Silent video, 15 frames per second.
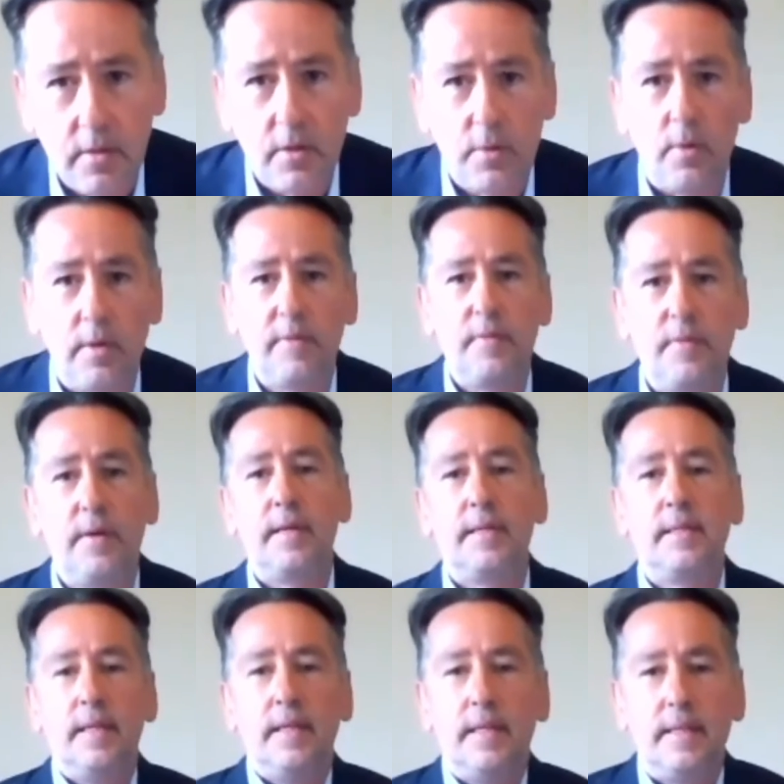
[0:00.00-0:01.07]

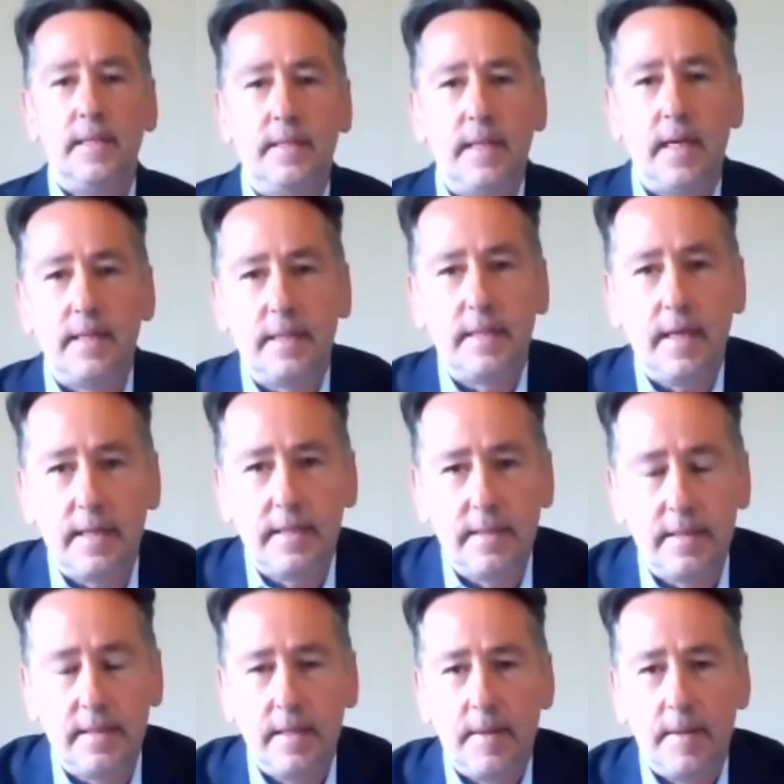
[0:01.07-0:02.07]
qualified, dedicated,